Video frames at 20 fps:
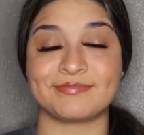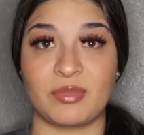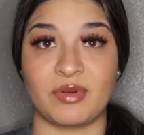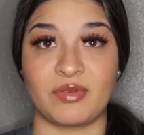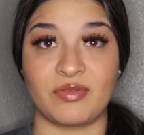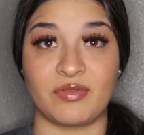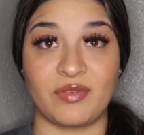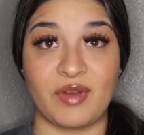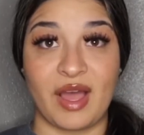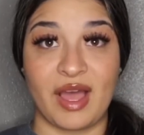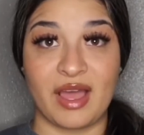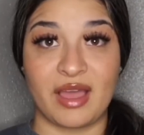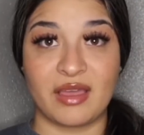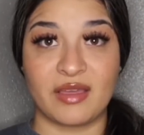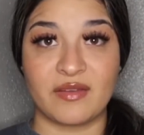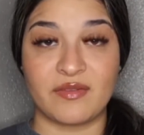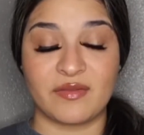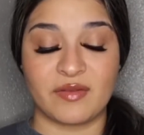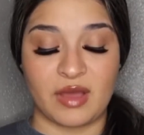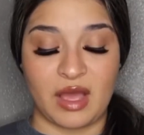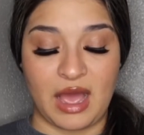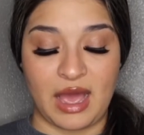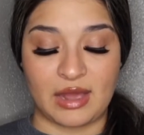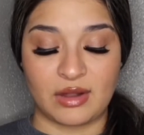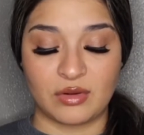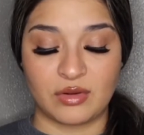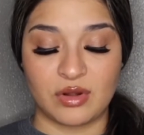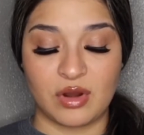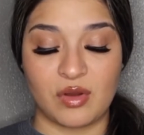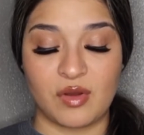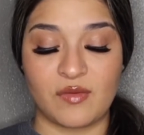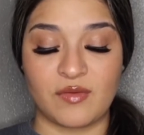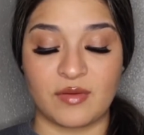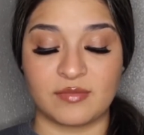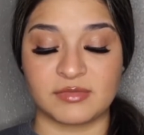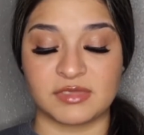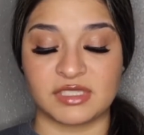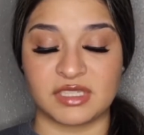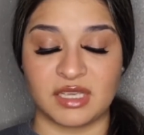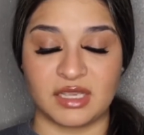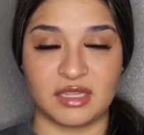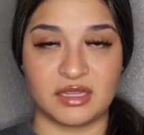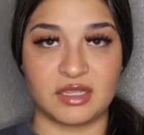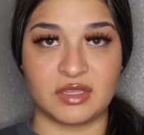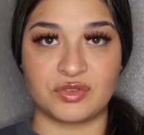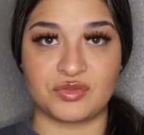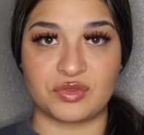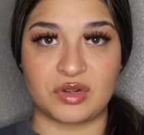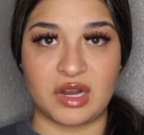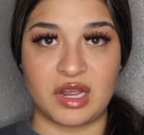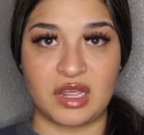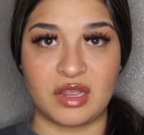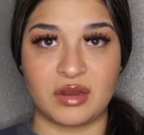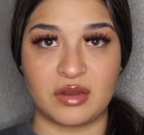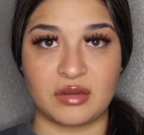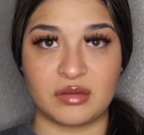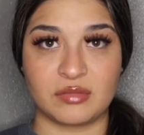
Number five, I don't know if I'm saying this right,